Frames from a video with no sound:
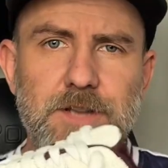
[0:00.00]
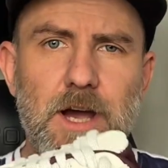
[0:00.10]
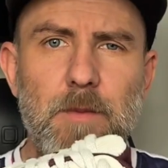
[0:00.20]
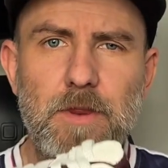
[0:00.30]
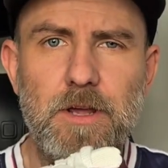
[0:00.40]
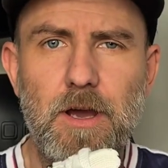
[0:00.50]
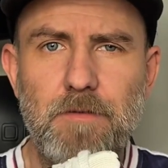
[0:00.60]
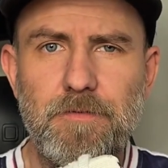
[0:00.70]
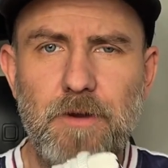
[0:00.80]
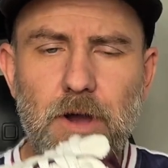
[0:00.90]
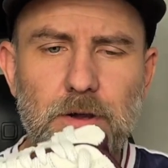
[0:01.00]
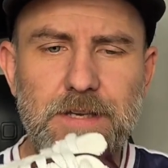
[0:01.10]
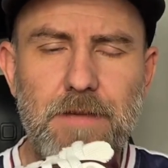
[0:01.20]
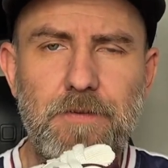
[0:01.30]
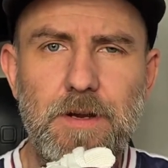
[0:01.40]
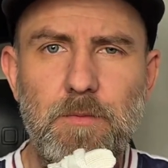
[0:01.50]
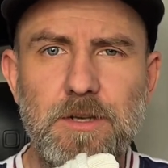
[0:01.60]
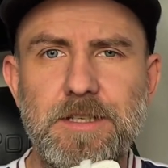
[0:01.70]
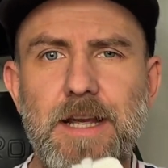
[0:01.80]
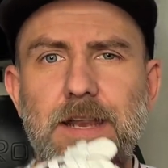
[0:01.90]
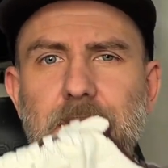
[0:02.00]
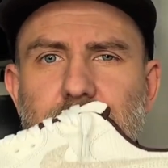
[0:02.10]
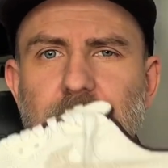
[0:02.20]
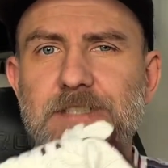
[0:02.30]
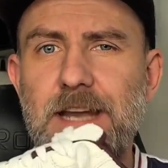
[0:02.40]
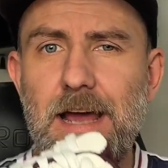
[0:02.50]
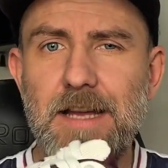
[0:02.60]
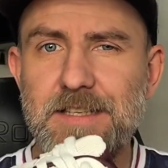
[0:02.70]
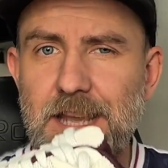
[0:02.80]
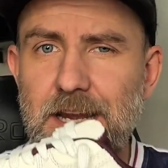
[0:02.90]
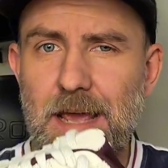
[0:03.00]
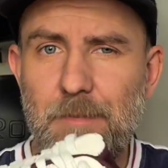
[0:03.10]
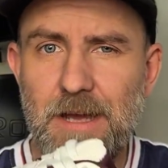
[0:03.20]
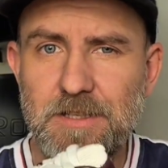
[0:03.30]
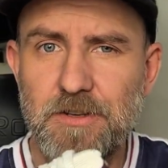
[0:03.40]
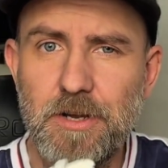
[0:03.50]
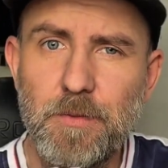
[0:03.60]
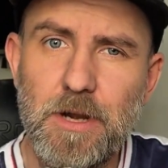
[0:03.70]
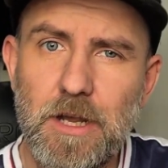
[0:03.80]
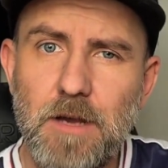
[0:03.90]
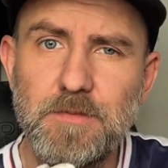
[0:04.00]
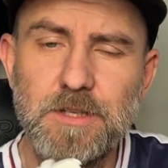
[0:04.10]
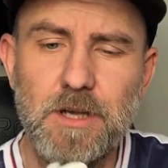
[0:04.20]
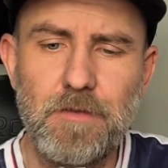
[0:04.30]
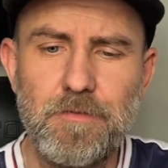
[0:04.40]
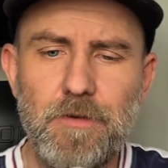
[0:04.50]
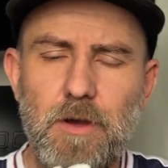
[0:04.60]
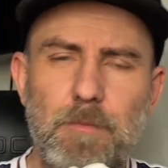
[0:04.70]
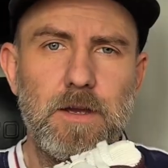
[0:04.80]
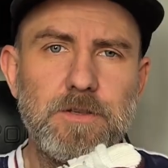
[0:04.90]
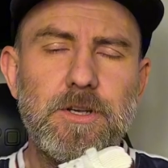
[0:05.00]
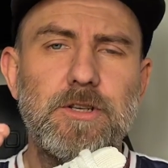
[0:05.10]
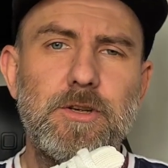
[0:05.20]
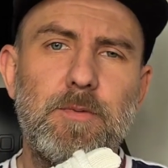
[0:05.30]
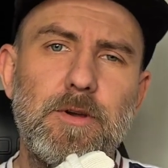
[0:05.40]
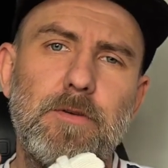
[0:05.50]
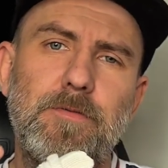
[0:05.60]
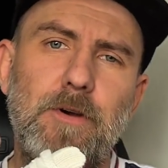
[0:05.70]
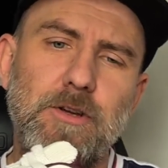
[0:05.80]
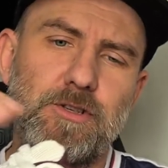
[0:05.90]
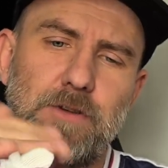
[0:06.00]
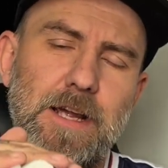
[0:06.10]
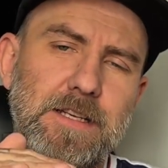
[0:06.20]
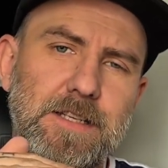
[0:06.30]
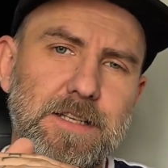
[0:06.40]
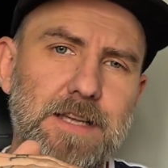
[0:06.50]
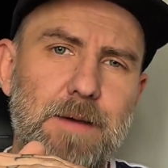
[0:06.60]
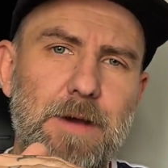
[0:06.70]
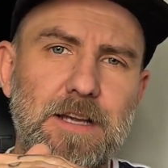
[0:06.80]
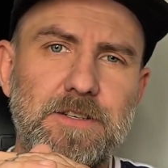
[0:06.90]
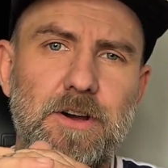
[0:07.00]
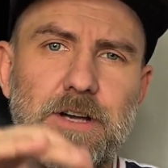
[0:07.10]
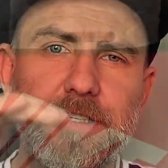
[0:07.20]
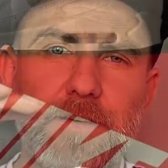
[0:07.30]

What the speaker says: Starting with the comfort, I definitely would say these are a 10 out of 10 Air Max 90 when it comes to comfort. As soon as you put your foot straight into these Air Max 90s,